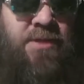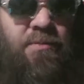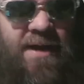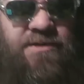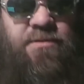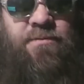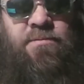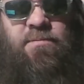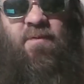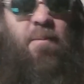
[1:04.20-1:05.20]
rich.
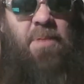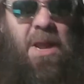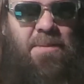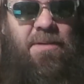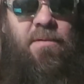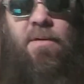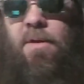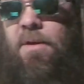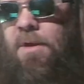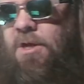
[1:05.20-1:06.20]
I'm plumbing.
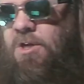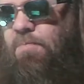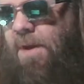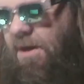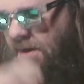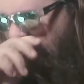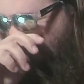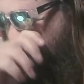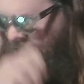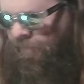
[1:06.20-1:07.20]
Speaking
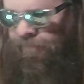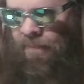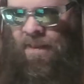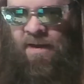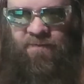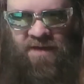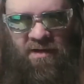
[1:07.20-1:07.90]
of, y'all